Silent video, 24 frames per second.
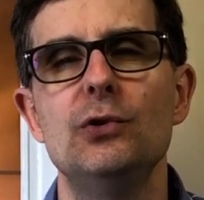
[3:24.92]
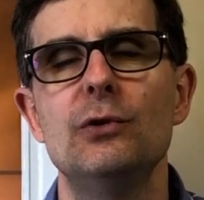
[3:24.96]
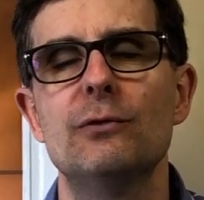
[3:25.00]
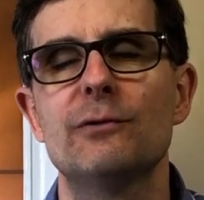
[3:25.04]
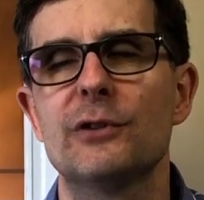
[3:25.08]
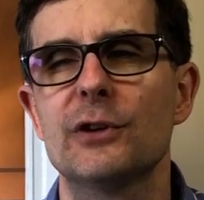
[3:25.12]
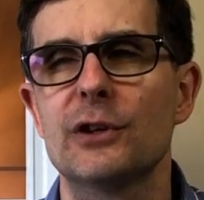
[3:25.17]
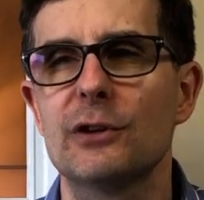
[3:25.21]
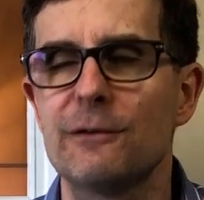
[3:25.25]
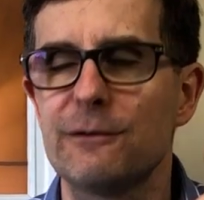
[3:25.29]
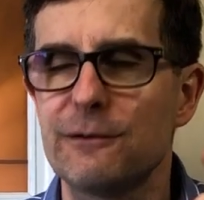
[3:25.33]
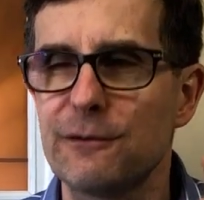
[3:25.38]

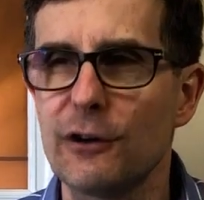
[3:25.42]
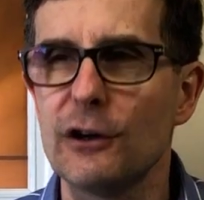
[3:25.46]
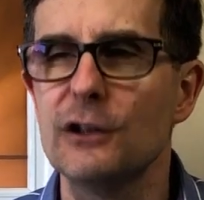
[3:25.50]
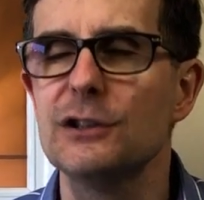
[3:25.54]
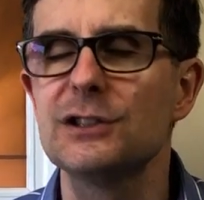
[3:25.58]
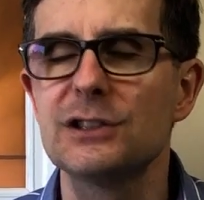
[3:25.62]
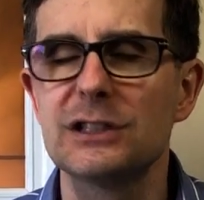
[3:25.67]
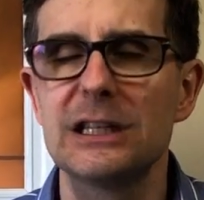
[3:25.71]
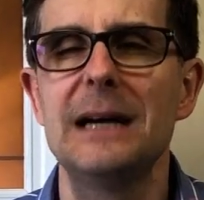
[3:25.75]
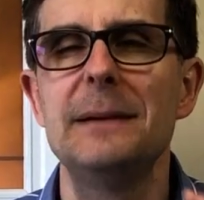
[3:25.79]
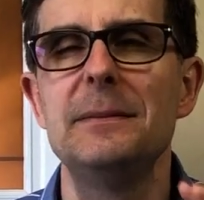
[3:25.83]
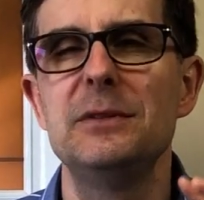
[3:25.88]
For the
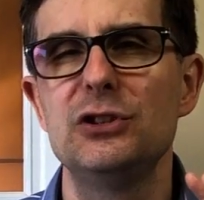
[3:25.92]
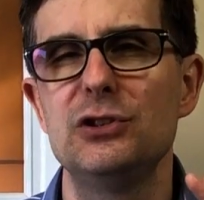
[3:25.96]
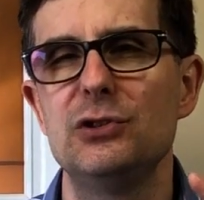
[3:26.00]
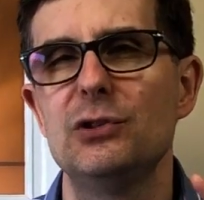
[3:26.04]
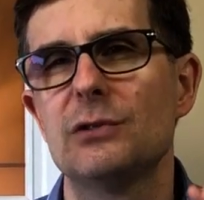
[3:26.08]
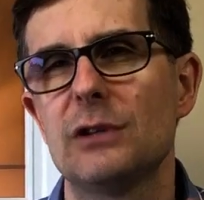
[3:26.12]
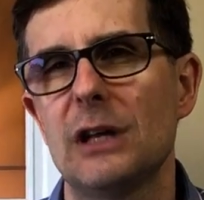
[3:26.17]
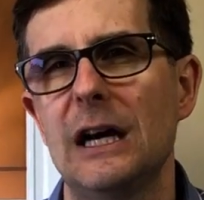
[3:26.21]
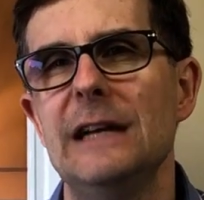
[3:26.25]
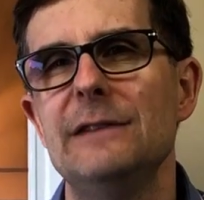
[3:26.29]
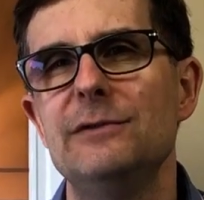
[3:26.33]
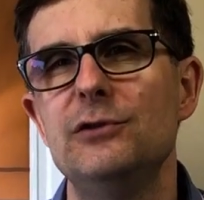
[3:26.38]
first time in your
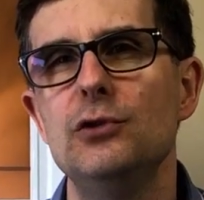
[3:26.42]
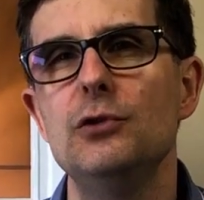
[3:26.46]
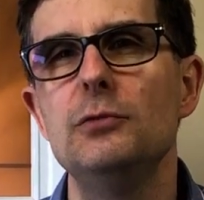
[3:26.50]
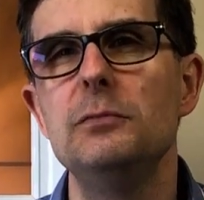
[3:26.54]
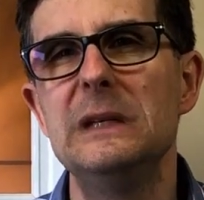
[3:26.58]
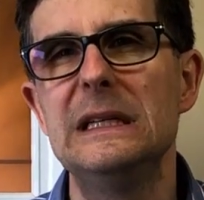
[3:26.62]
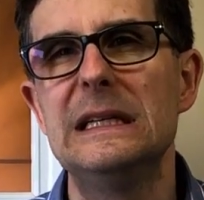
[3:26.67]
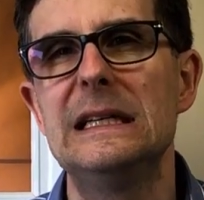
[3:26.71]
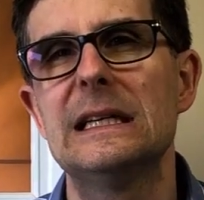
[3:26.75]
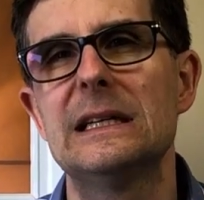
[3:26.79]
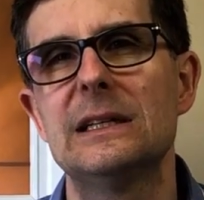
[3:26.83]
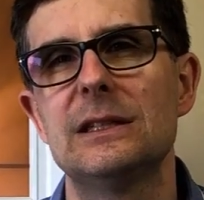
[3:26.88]
life you
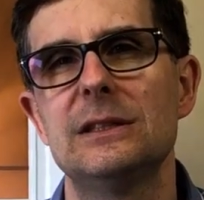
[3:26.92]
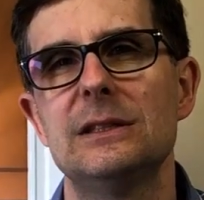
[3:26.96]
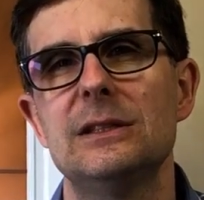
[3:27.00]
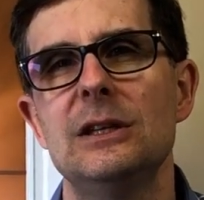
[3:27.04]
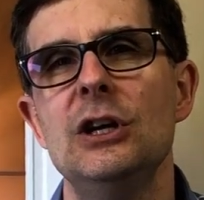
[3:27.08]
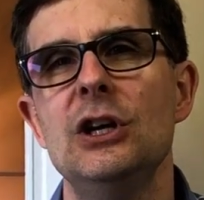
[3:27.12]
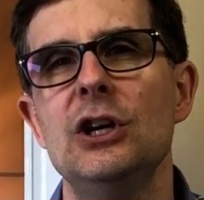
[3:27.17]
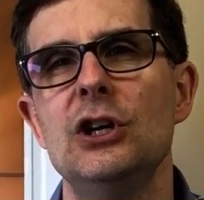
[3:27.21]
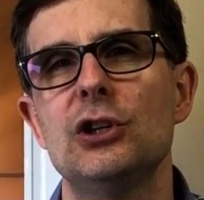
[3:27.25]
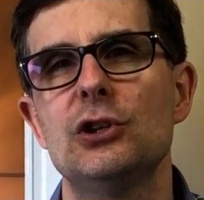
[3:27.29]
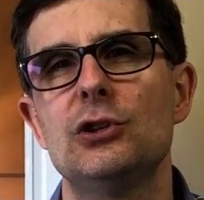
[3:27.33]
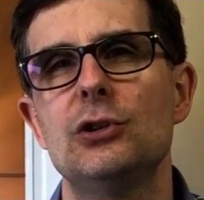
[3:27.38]
begin
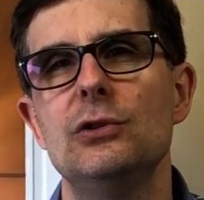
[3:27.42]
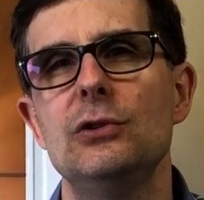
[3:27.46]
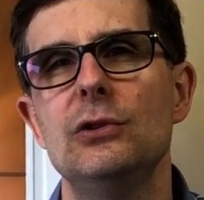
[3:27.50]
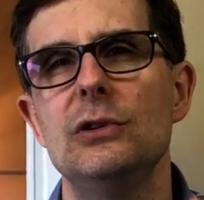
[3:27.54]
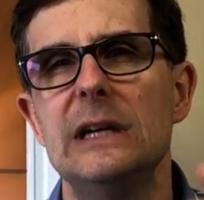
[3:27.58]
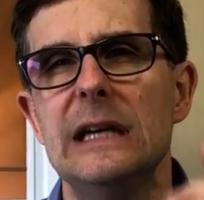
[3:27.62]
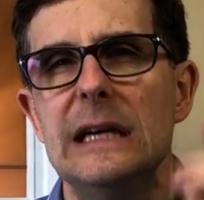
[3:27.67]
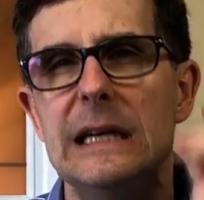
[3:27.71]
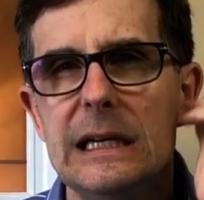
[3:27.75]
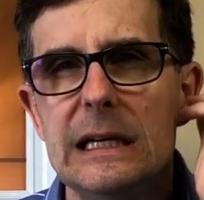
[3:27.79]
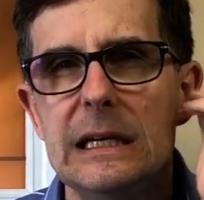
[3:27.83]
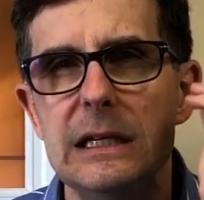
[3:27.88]
to
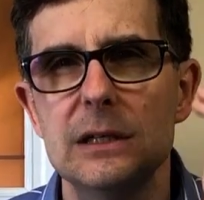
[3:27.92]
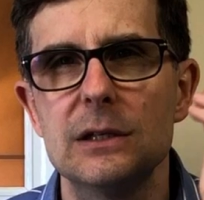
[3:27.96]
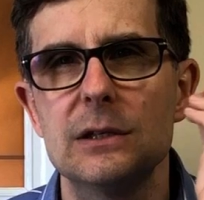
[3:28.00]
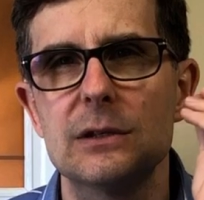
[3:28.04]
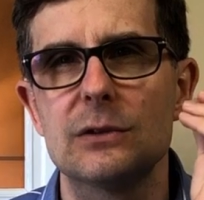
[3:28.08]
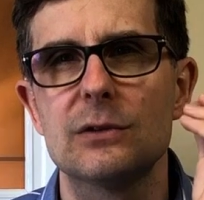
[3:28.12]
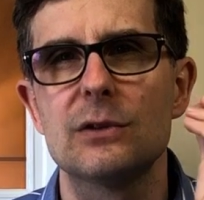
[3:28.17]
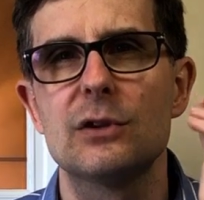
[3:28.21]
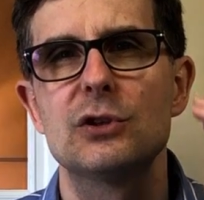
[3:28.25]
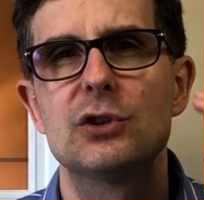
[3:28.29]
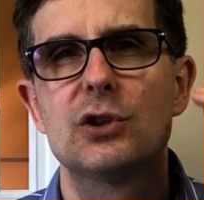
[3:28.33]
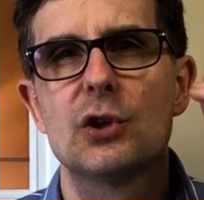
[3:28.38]

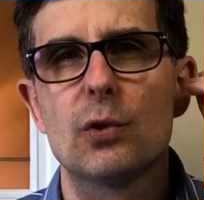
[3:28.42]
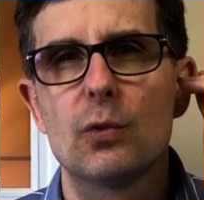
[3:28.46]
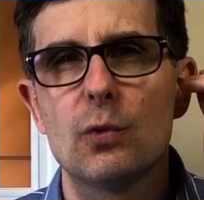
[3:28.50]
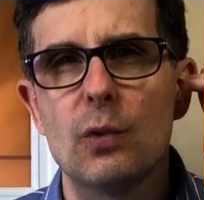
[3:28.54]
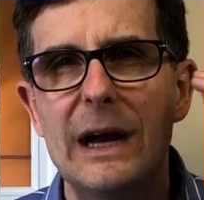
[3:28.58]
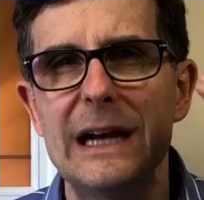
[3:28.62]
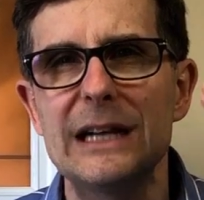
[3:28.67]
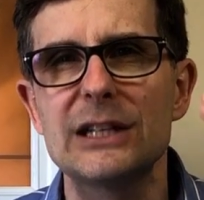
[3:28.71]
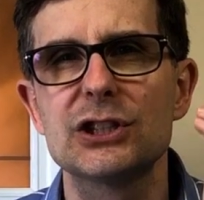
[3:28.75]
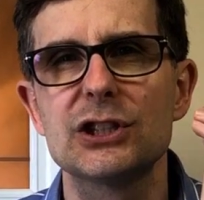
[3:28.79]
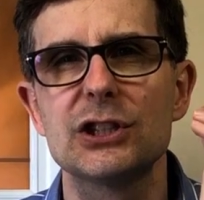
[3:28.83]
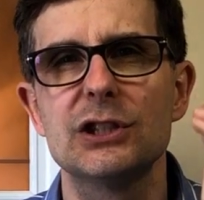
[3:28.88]
hear the
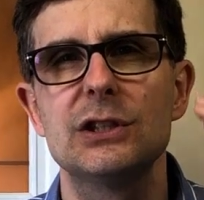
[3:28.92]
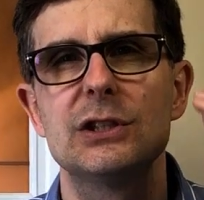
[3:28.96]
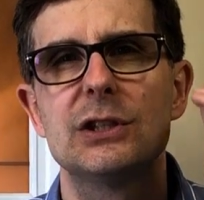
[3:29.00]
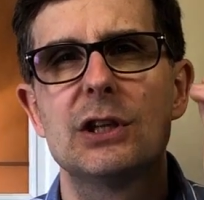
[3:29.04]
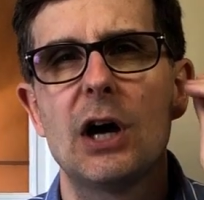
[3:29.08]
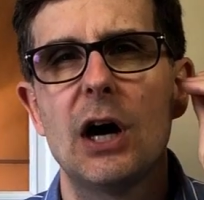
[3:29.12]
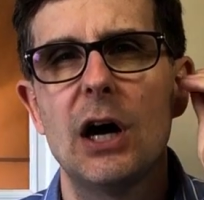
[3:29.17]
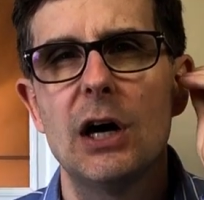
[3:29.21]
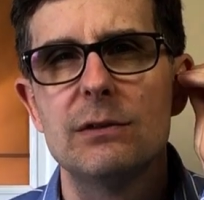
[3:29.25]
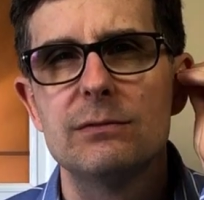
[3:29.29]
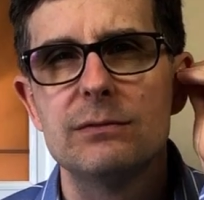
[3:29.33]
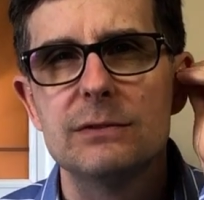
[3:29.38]
direction
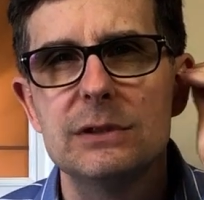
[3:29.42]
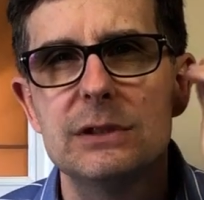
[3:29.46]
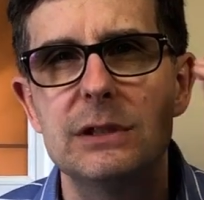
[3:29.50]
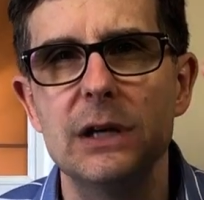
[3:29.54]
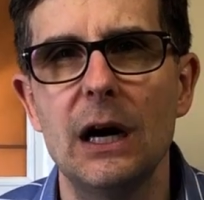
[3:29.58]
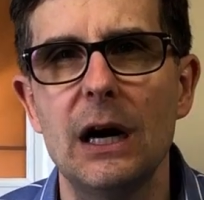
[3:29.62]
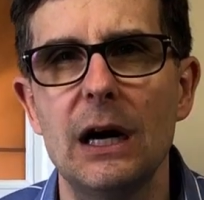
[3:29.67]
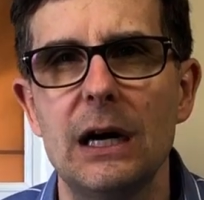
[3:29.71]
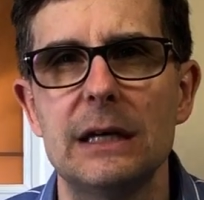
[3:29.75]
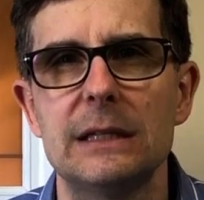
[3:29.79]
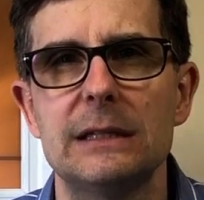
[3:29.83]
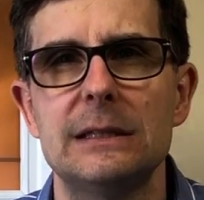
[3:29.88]
of
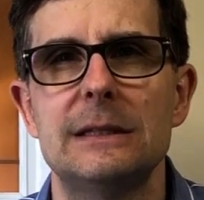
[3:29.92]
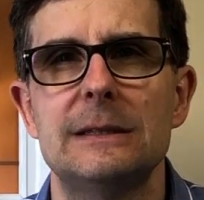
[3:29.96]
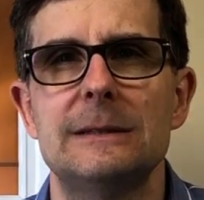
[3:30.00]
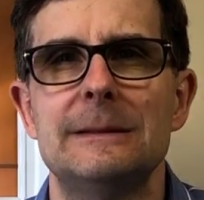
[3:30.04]
God.